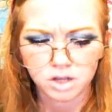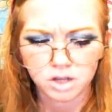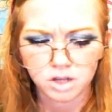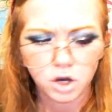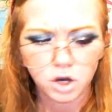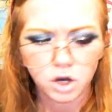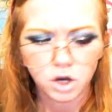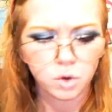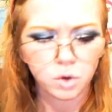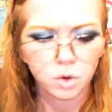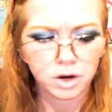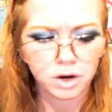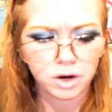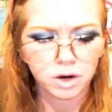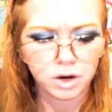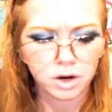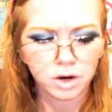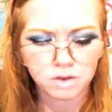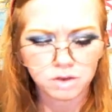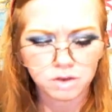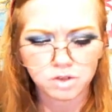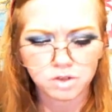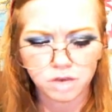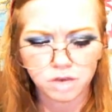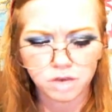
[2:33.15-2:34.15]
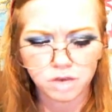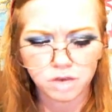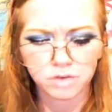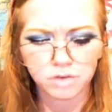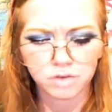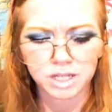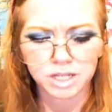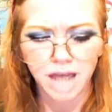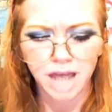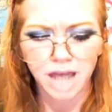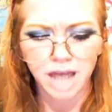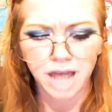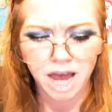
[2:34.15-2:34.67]
who are now suffering the
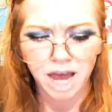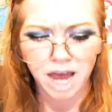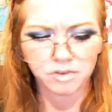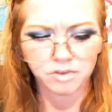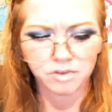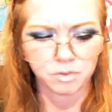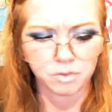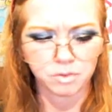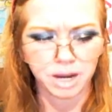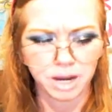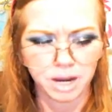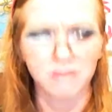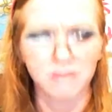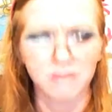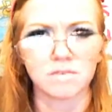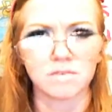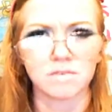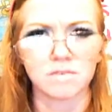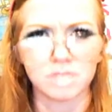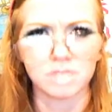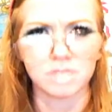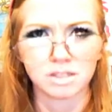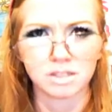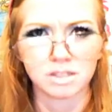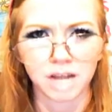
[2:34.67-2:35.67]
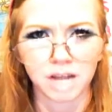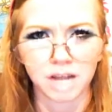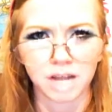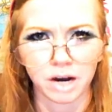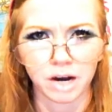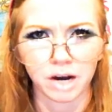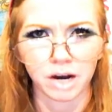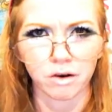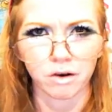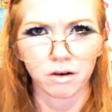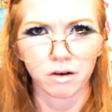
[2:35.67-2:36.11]
aftermath of this terror.